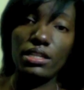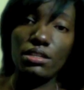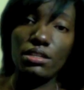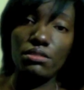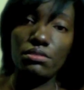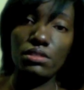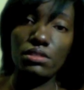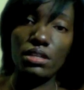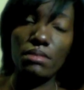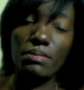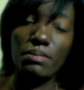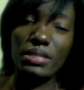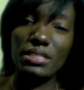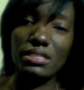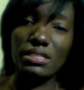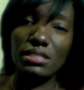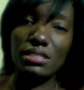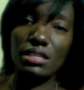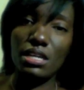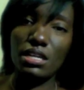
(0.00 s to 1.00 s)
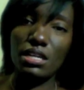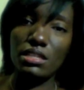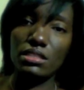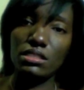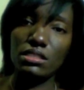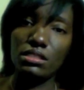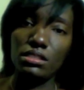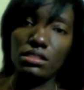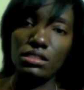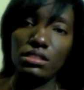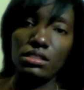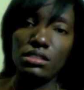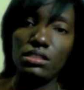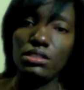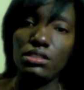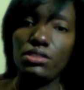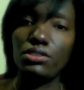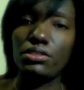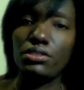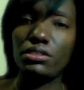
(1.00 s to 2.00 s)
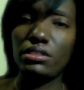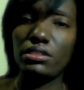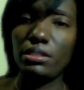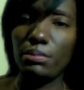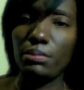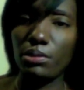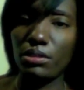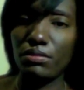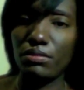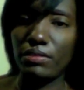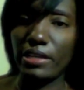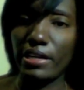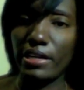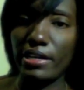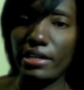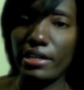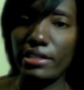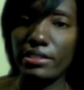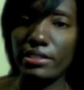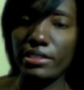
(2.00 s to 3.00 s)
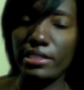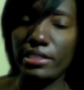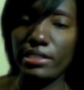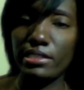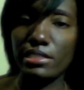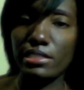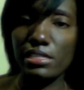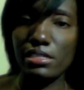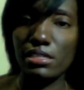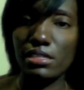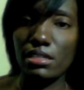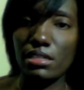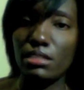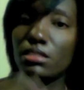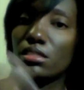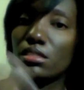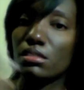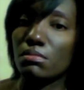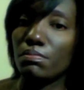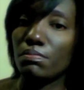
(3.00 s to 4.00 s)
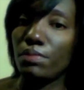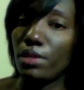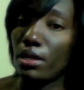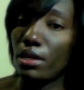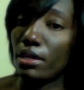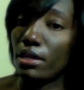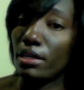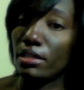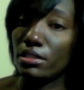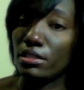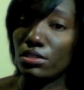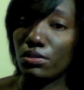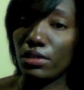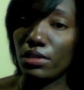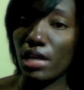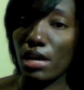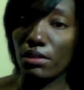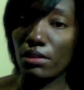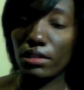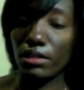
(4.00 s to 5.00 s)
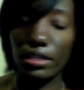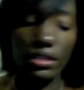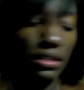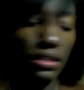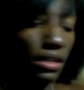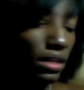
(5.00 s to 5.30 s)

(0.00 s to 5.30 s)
using, but it's not your typical flat iron in the sense that it doesn't plug into an outlet.